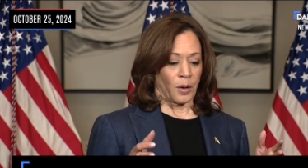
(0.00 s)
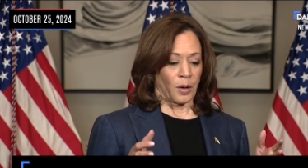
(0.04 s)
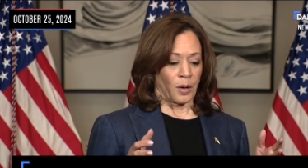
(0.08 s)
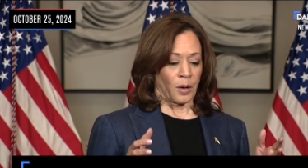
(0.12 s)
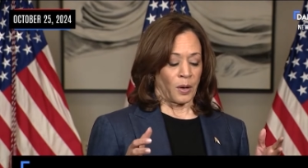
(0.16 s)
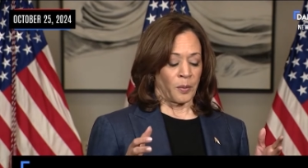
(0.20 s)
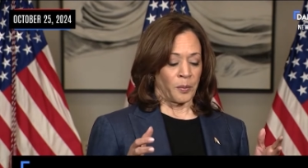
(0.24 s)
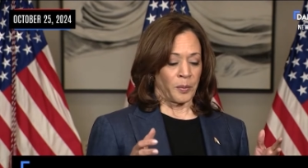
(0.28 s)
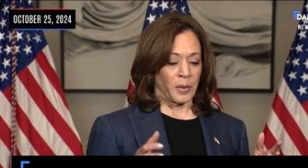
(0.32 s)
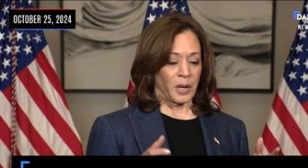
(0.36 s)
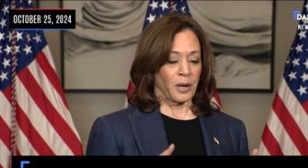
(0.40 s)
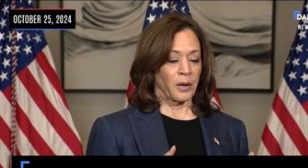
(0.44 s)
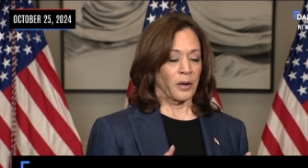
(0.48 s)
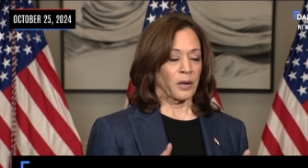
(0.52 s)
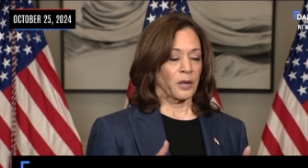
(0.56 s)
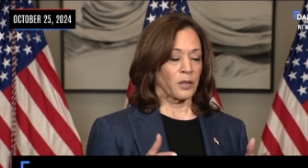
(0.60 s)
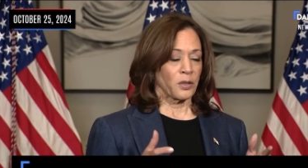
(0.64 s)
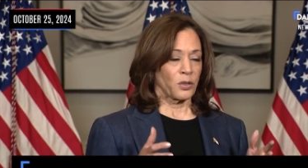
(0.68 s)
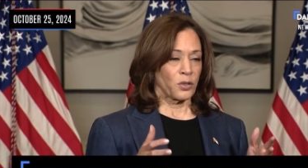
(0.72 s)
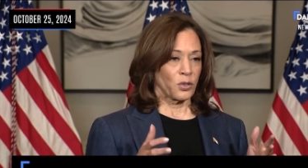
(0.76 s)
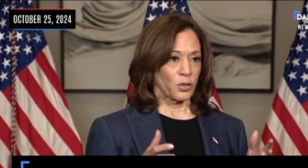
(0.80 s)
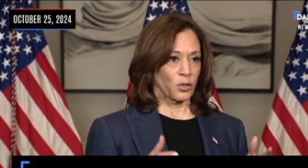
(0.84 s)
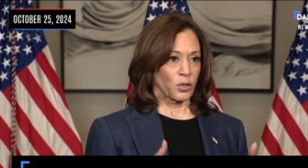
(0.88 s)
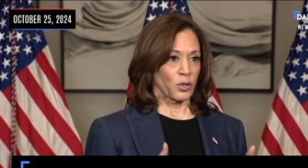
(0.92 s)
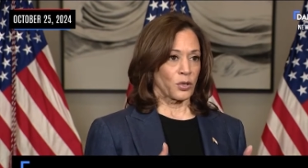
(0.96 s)
America
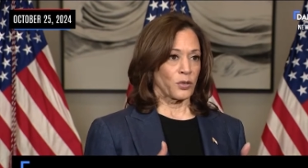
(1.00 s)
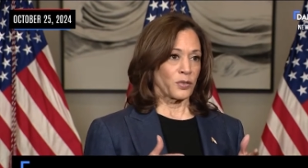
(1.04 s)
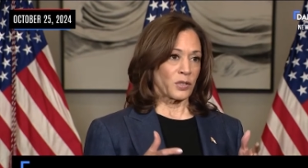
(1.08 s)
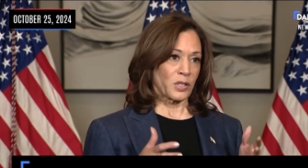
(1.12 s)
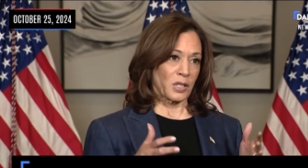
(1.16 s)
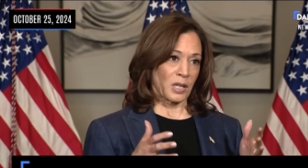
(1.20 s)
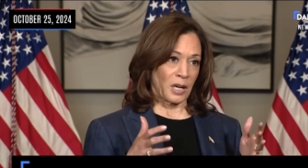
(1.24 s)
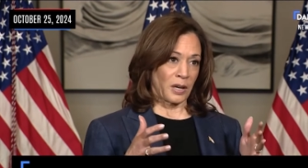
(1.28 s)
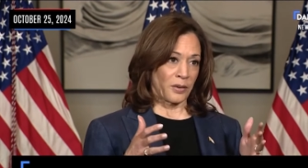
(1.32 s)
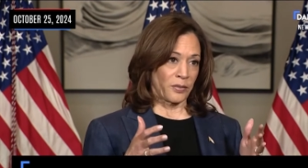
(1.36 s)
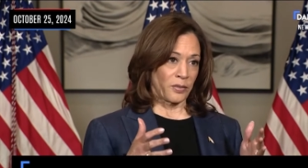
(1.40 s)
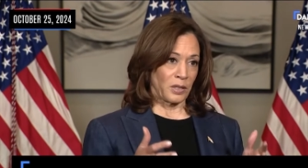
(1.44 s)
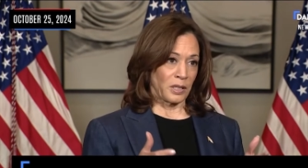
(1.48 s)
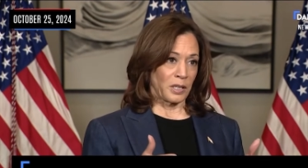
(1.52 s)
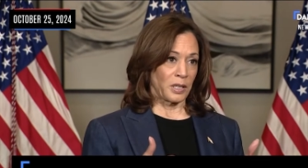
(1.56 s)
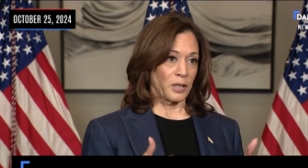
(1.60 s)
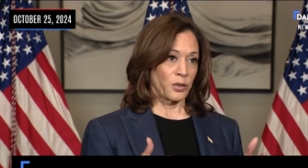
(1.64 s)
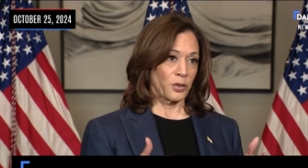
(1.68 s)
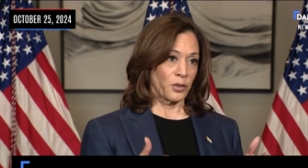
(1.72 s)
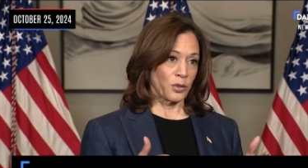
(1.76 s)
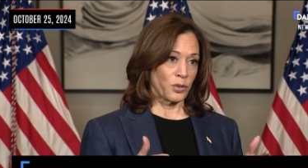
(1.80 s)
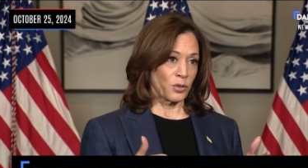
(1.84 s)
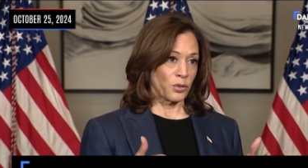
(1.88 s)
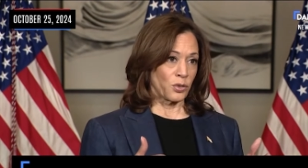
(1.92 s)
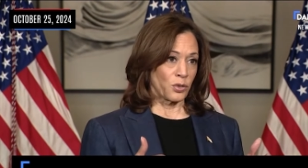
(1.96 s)
deserves to have
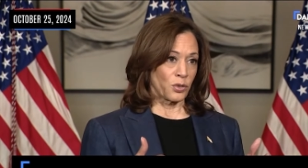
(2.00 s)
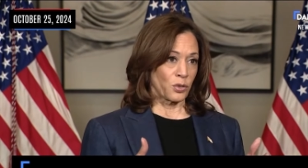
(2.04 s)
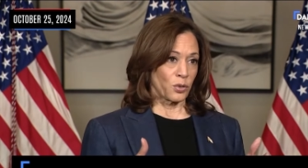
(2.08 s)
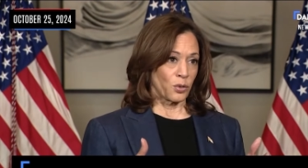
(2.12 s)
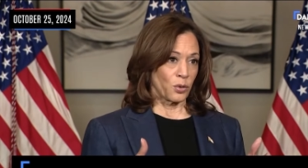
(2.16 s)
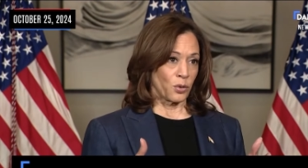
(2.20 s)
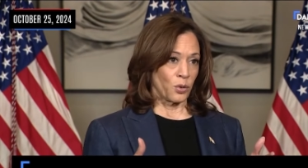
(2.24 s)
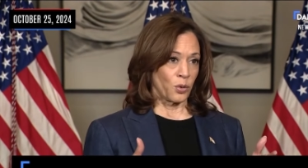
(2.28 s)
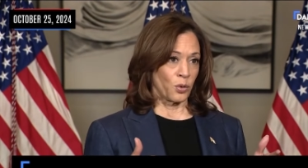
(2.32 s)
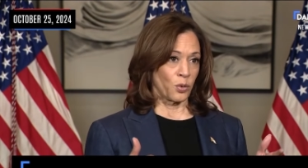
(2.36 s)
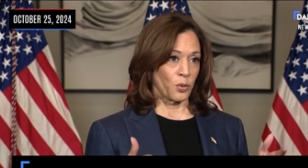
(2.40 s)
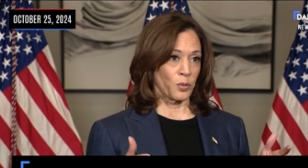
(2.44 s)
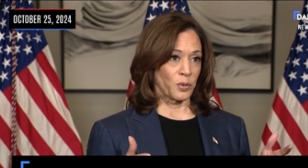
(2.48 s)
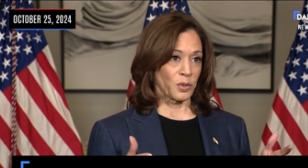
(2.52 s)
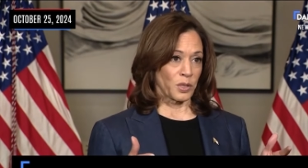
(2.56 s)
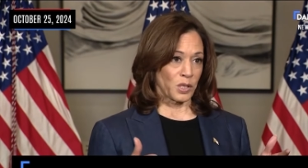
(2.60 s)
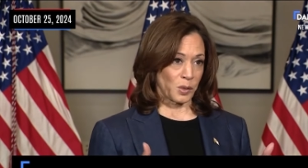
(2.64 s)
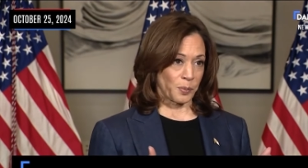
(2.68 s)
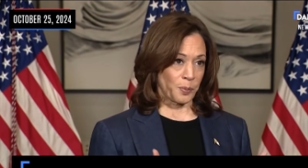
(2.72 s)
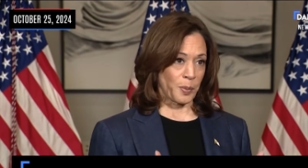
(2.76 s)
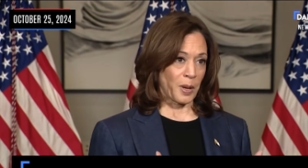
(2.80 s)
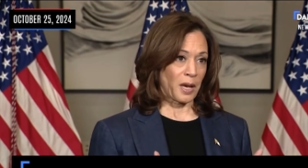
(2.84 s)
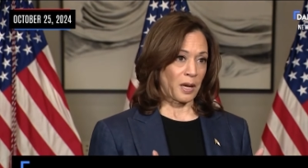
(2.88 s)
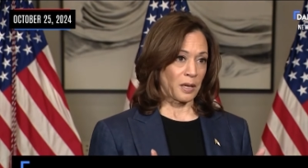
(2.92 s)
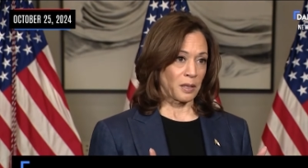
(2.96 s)
leaders who
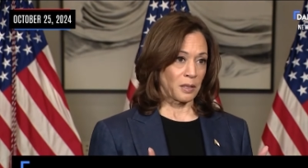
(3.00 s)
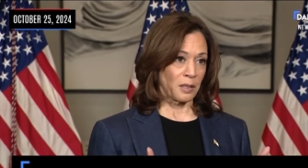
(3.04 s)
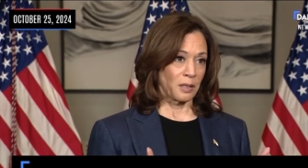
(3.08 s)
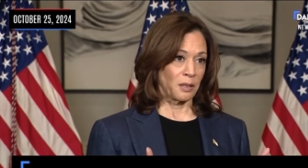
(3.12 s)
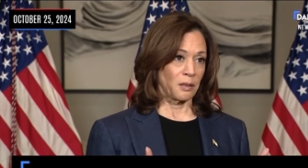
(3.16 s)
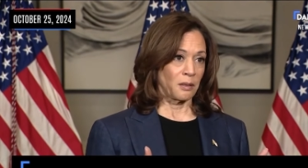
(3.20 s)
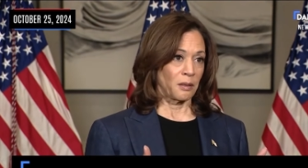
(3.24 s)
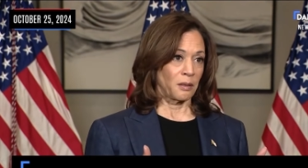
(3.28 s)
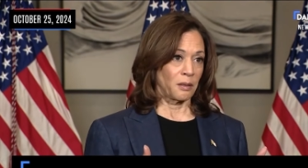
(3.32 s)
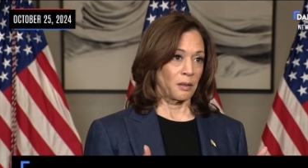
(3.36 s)
respect